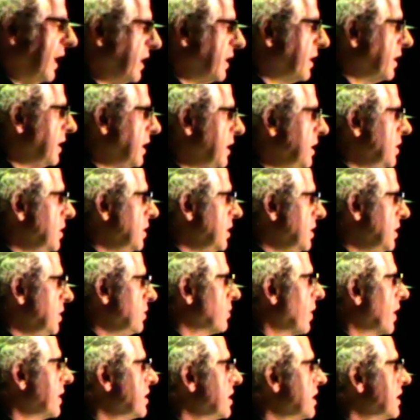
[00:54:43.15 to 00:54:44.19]
In the
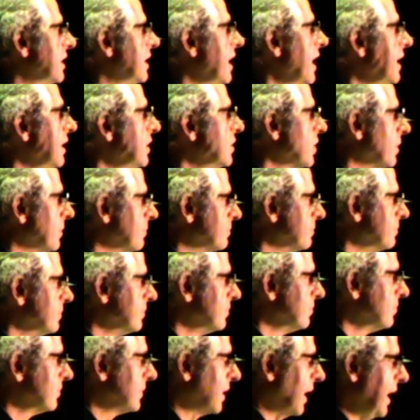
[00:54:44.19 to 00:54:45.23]
United Kingdom
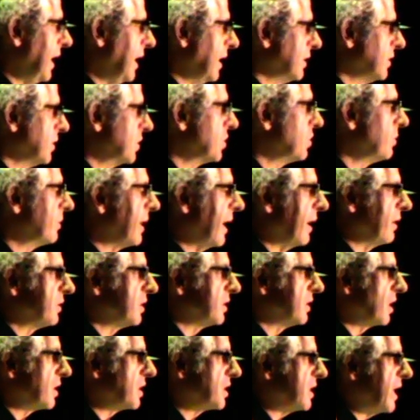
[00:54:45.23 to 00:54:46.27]
in
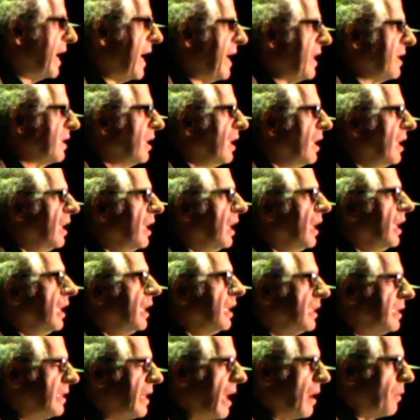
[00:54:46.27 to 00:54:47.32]
2010,
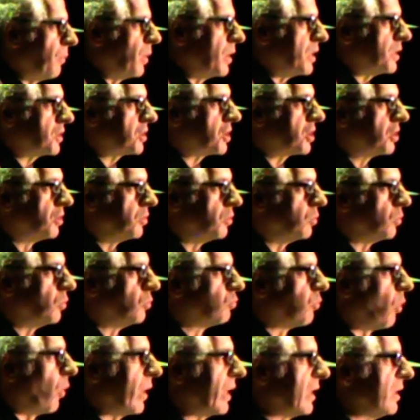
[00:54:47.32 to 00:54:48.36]
there were
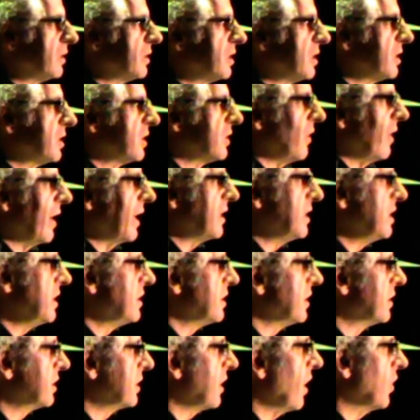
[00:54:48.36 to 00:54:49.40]
2 Royal Society
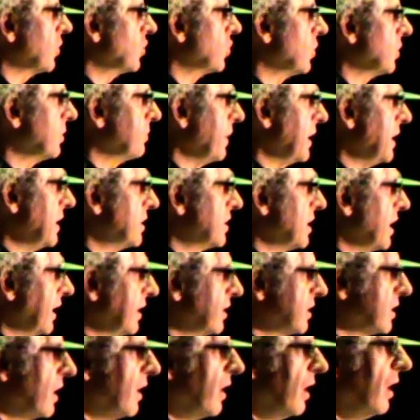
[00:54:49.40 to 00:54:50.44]
discussion
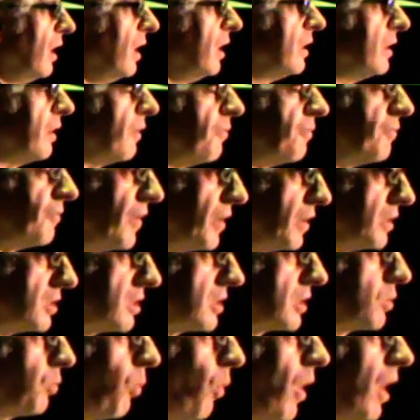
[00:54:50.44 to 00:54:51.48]
meetings. The
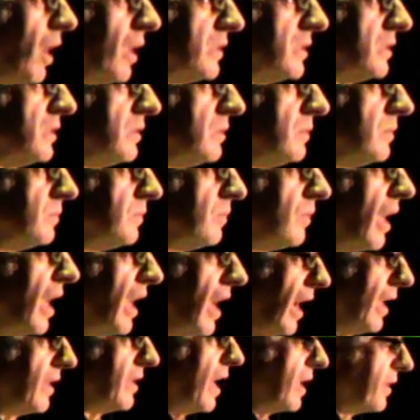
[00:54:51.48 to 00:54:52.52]
first one,
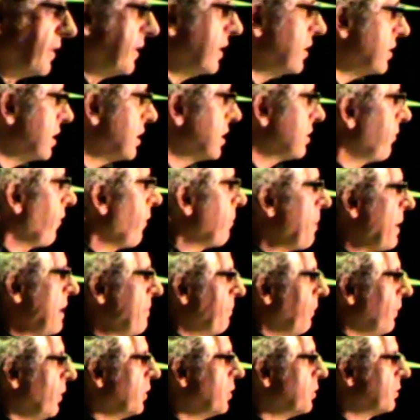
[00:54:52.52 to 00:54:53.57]
and this is for
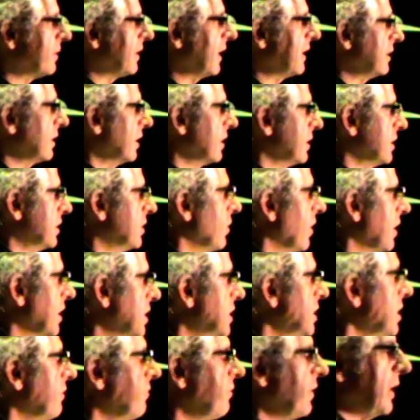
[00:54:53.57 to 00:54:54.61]
people who think that the
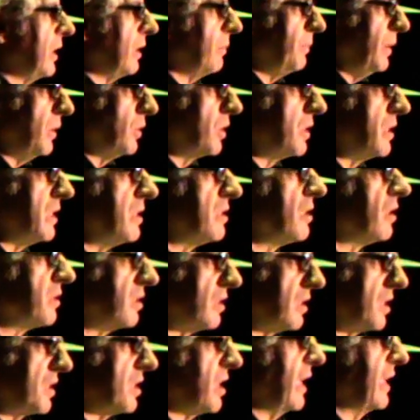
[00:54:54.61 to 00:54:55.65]
scientific community
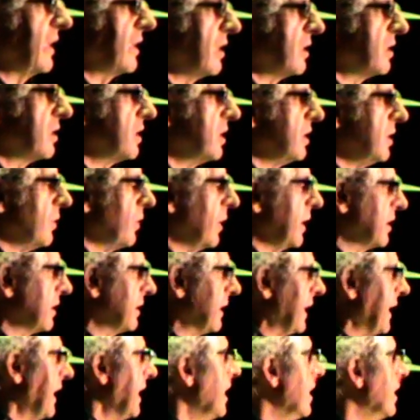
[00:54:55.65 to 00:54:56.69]
doesn't take this seriously.